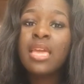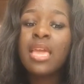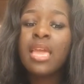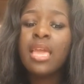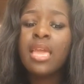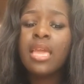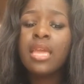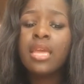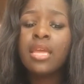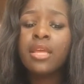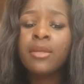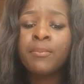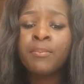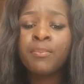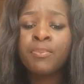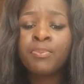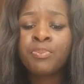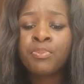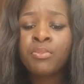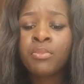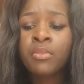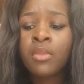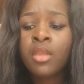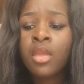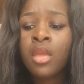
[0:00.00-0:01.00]
And
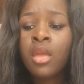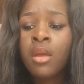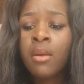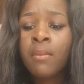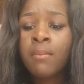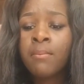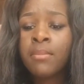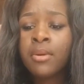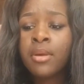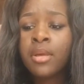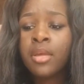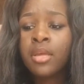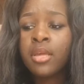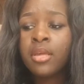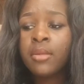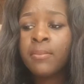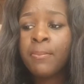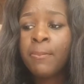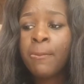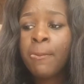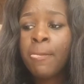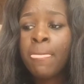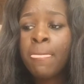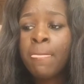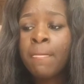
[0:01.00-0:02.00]
but
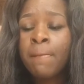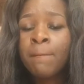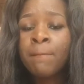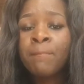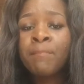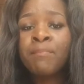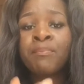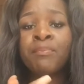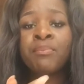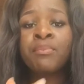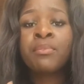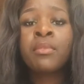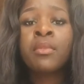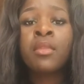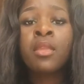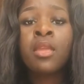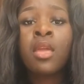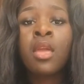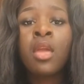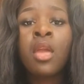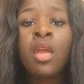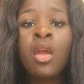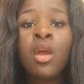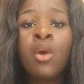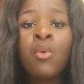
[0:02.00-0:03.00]

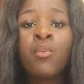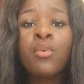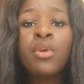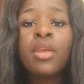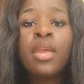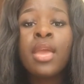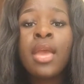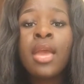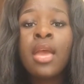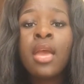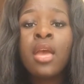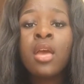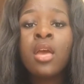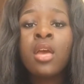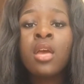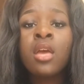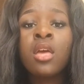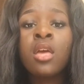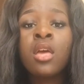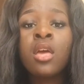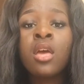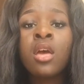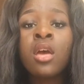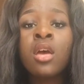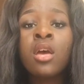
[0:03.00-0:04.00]
we
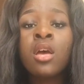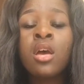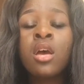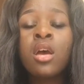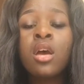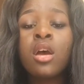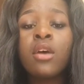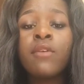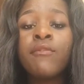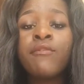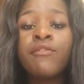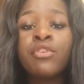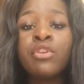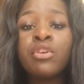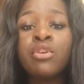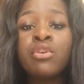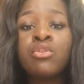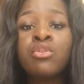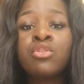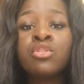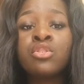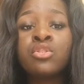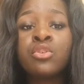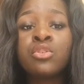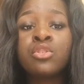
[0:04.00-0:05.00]
had a
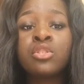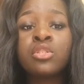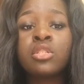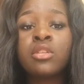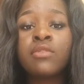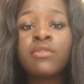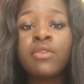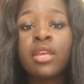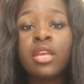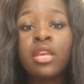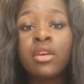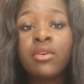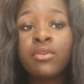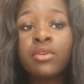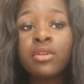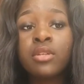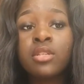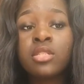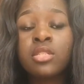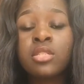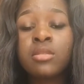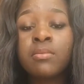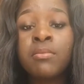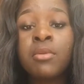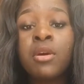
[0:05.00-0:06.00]
few sources of
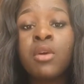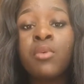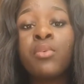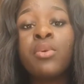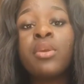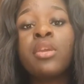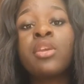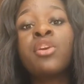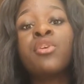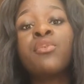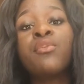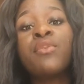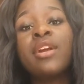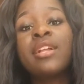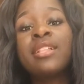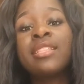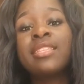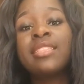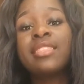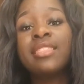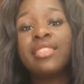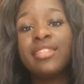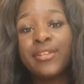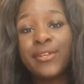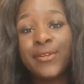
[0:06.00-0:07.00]
errors, but we
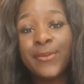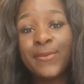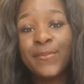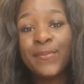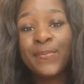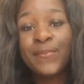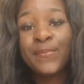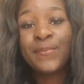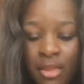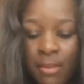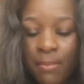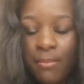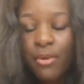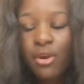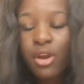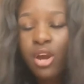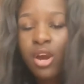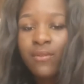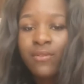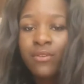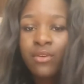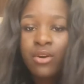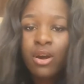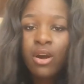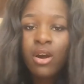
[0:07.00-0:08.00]
corrected them. But
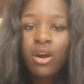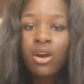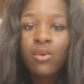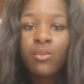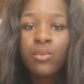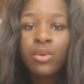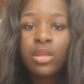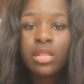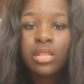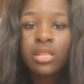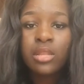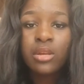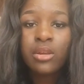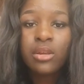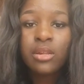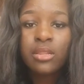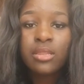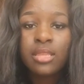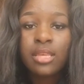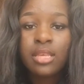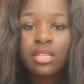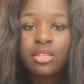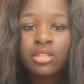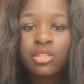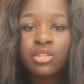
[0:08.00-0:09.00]
overall, we
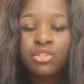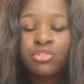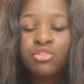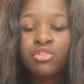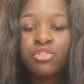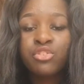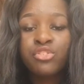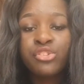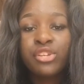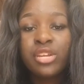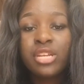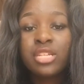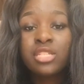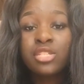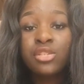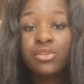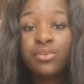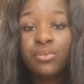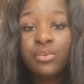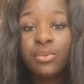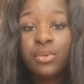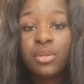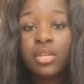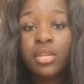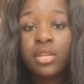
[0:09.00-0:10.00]
learned that the
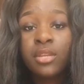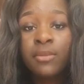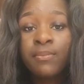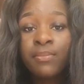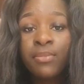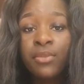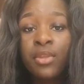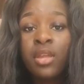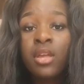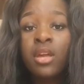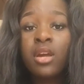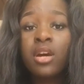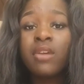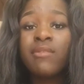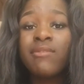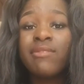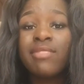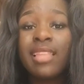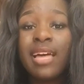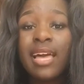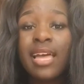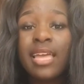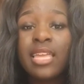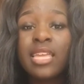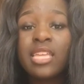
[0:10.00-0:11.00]
trajectory of
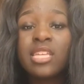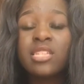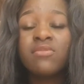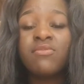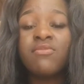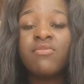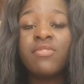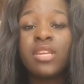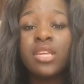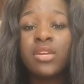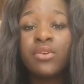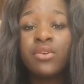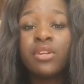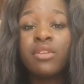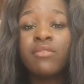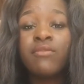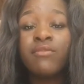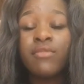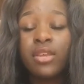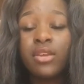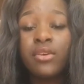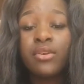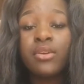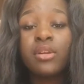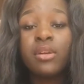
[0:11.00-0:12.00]
light is very,
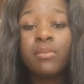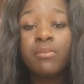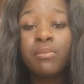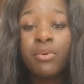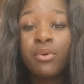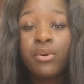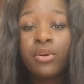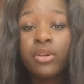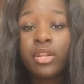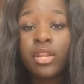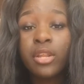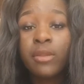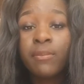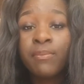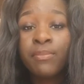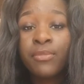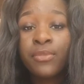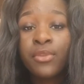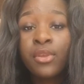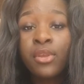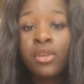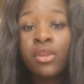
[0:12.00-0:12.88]
very important